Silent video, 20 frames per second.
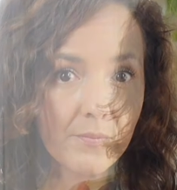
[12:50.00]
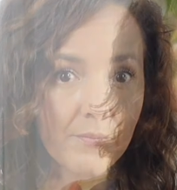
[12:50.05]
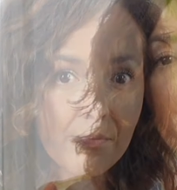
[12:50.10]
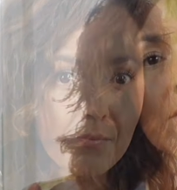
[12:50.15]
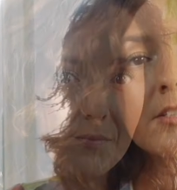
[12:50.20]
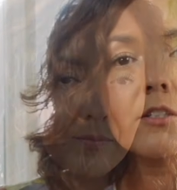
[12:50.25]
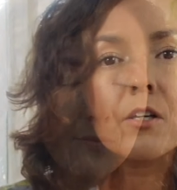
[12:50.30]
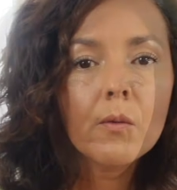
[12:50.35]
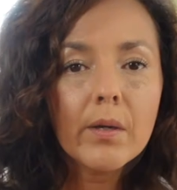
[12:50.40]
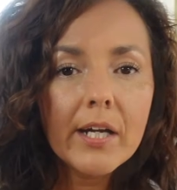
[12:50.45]

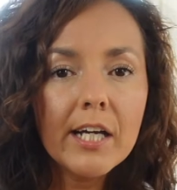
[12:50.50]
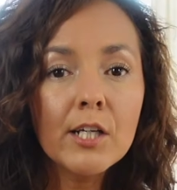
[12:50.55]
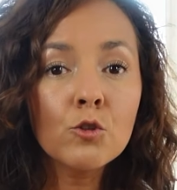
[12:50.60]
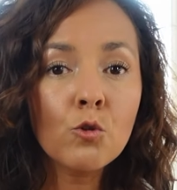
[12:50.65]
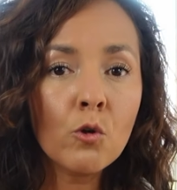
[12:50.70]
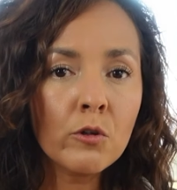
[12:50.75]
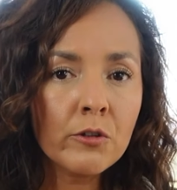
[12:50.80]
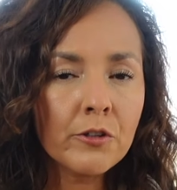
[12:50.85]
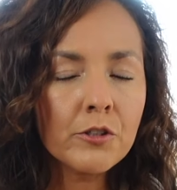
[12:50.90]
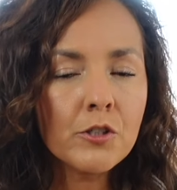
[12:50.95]
So in
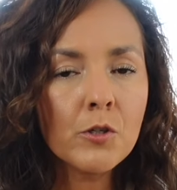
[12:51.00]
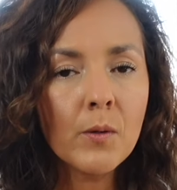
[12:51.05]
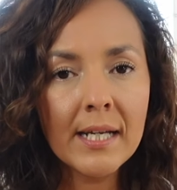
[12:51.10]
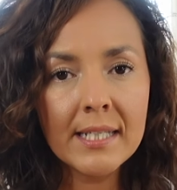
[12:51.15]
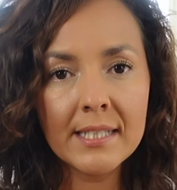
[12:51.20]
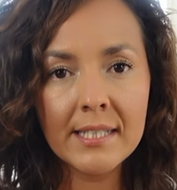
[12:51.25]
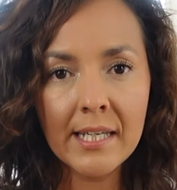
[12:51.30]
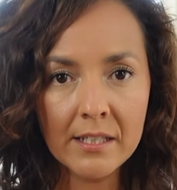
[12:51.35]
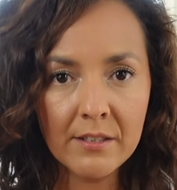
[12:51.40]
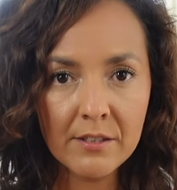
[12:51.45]
order to
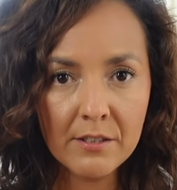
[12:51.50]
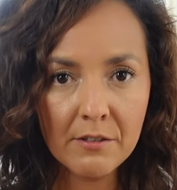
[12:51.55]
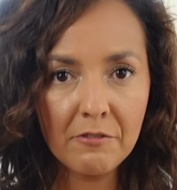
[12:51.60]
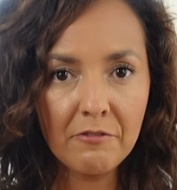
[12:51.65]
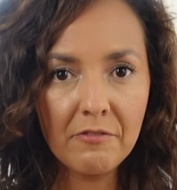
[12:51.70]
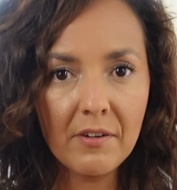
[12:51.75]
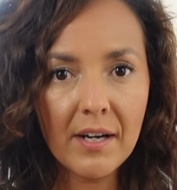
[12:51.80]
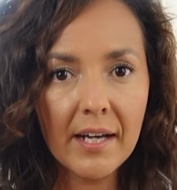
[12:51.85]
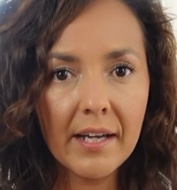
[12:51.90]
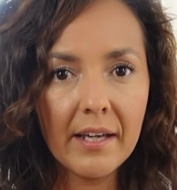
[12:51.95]

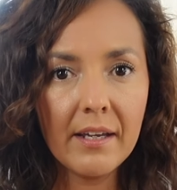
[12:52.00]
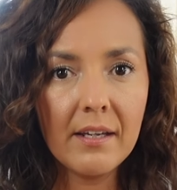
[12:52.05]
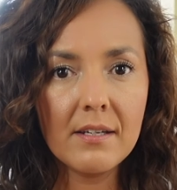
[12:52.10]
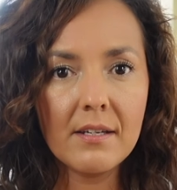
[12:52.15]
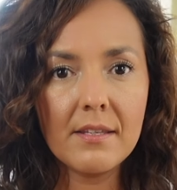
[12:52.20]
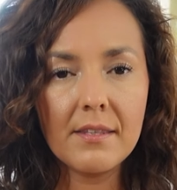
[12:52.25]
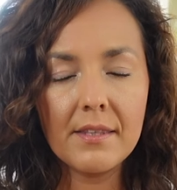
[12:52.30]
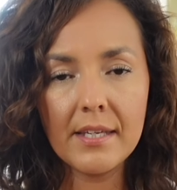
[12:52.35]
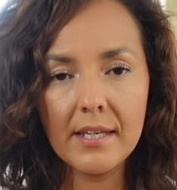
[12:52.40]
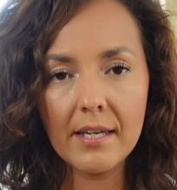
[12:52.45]
identify
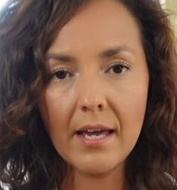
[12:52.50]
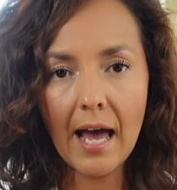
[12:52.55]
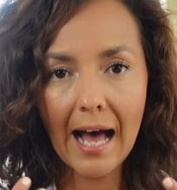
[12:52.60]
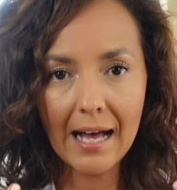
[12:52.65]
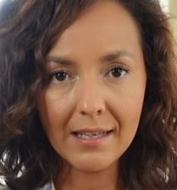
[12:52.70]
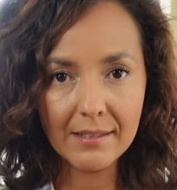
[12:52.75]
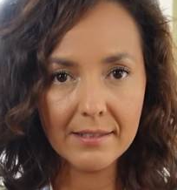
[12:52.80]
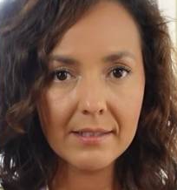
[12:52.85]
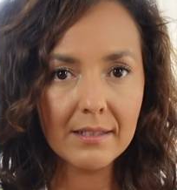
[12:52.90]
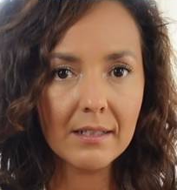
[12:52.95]
the
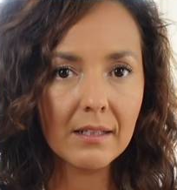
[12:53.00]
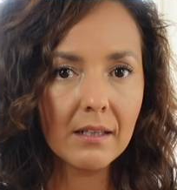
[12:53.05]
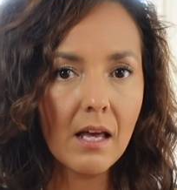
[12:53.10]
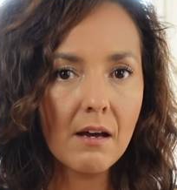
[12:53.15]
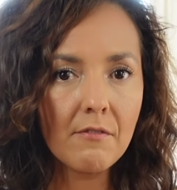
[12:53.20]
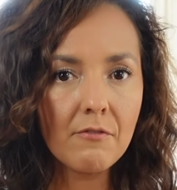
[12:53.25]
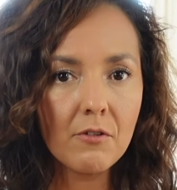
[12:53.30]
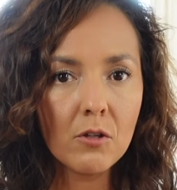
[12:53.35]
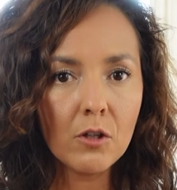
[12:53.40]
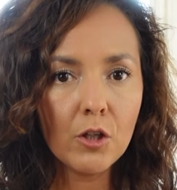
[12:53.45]
acid
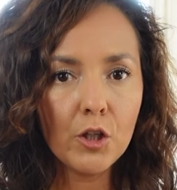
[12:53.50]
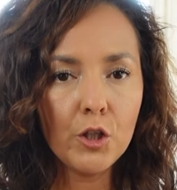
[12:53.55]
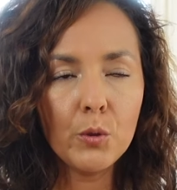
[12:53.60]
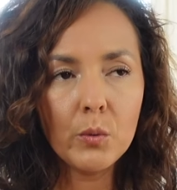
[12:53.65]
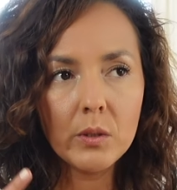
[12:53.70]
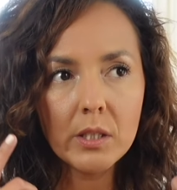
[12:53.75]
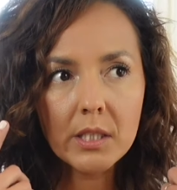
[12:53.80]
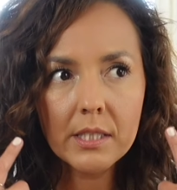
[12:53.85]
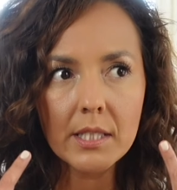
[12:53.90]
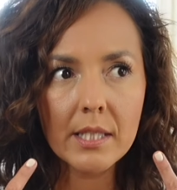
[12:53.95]
level,
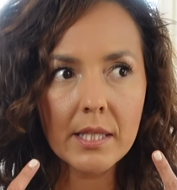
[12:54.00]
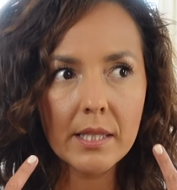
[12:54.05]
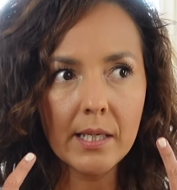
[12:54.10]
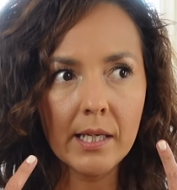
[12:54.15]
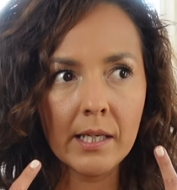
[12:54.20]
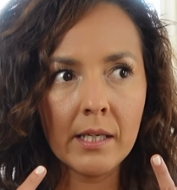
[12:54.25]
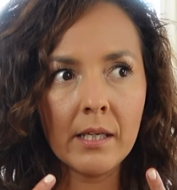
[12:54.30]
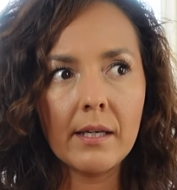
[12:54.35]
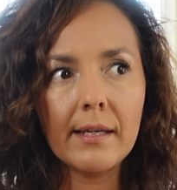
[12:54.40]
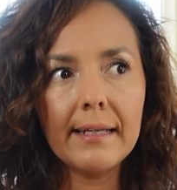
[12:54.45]
you need to
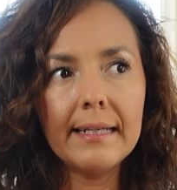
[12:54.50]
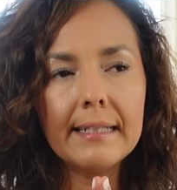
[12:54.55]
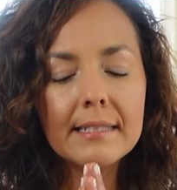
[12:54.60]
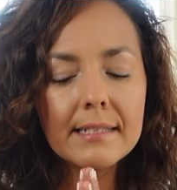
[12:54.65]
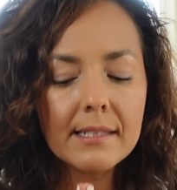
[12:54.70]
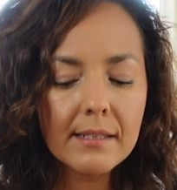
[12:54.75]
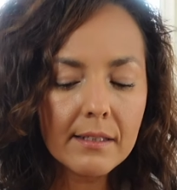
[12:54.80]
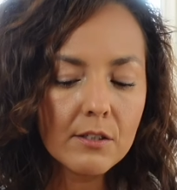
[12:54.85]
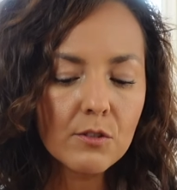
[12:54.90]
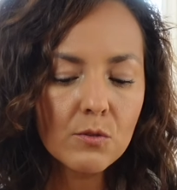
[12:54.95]
think,
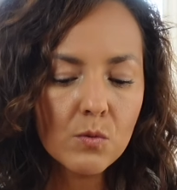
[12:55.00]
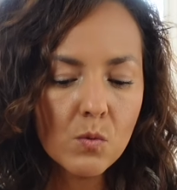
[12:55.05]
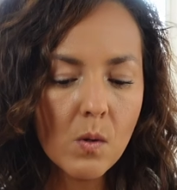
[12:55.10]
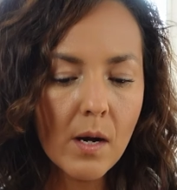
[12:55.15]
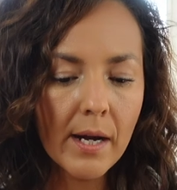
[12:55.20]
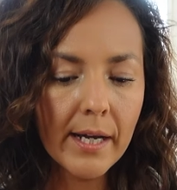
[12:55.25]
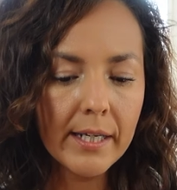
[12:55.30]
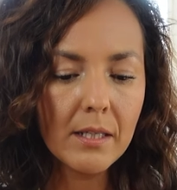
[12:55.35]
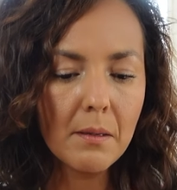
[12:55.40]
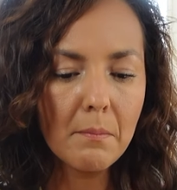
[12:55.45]
is this
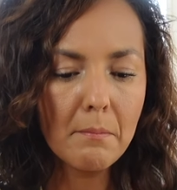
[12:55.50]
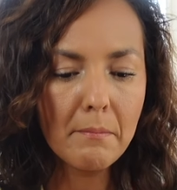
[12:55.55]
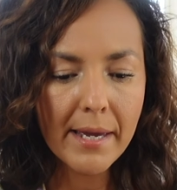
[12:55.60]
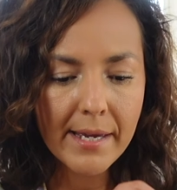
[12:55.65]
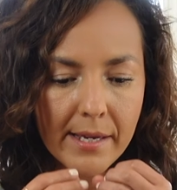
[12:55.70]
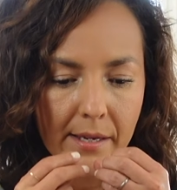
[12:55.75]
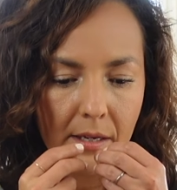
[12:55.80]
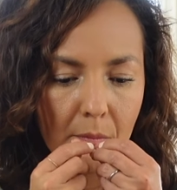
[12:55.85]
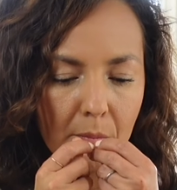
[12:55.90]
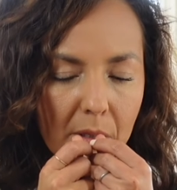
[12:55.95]
wine
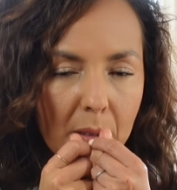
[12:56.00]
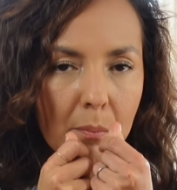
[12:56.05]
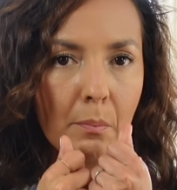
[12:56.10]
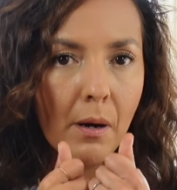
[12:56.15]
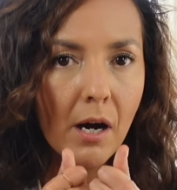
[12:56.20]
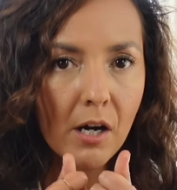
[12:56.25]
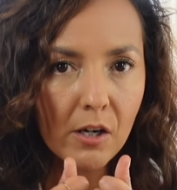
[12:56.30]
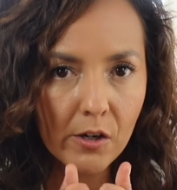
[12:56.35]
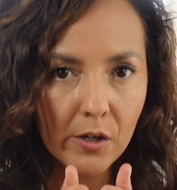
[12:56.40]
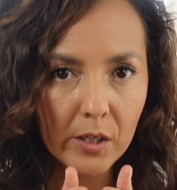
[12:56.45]
making me
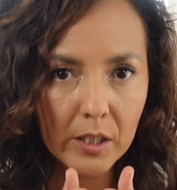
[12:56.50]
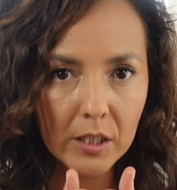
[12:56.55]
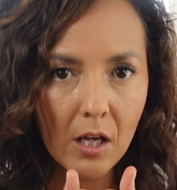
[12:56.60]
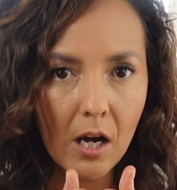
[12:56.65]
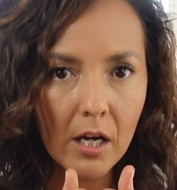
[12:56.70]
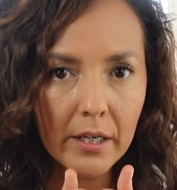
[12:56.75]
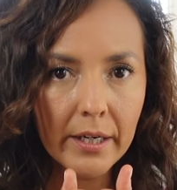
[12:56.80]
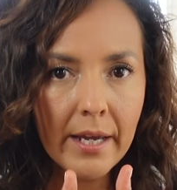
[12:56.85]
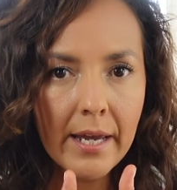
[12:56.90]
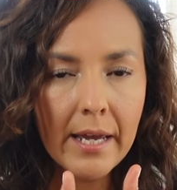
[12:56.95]
pucker a
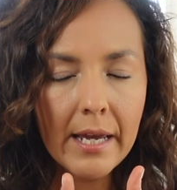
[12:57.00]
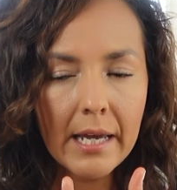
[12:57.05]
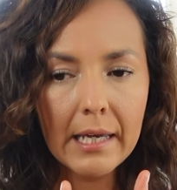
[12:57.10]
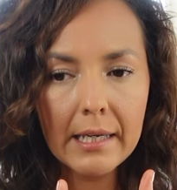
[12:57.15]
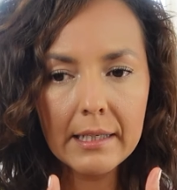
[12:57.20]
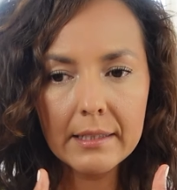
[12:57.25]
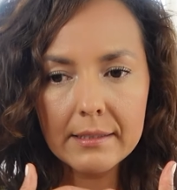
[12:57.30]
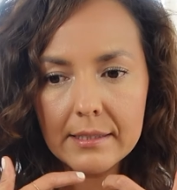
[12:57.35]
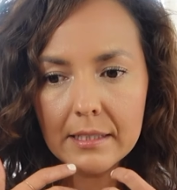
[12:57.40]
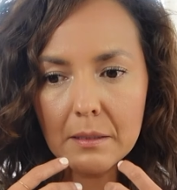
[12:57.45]
lot?
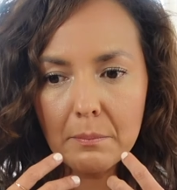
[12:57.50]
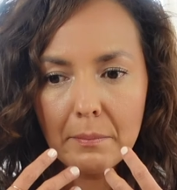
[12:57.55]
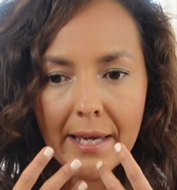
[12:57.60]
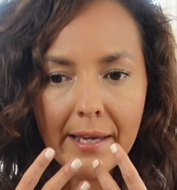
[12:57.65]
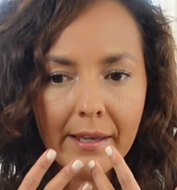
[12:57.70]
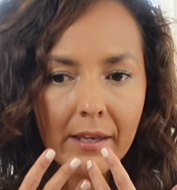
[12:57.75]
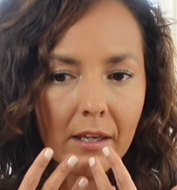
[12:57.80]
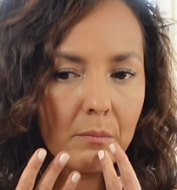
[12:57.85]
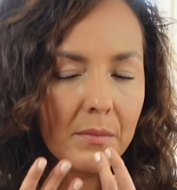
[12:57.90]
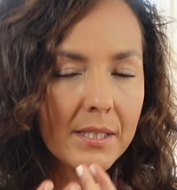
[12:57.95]
Is it
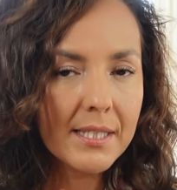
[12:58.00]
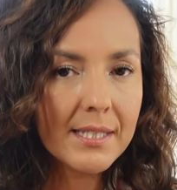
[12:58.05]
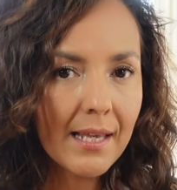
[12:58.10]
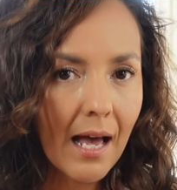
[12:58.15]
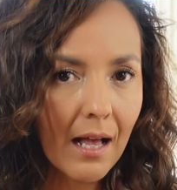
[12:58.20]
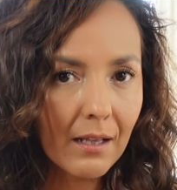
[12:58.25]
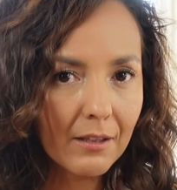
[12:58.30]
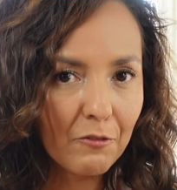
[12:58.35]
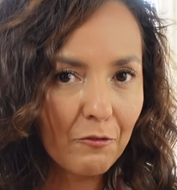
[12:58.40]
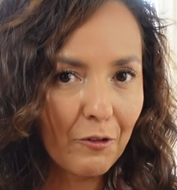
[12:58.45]
making me
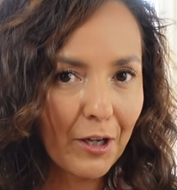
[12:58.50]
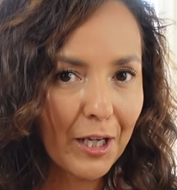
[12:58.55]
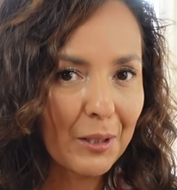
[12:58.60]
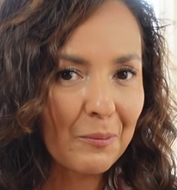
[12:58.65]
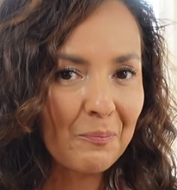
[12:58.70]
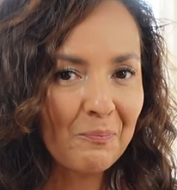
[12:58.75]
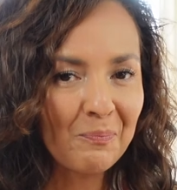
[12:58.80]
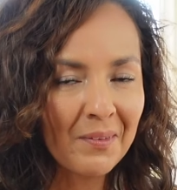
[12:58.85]
salivate?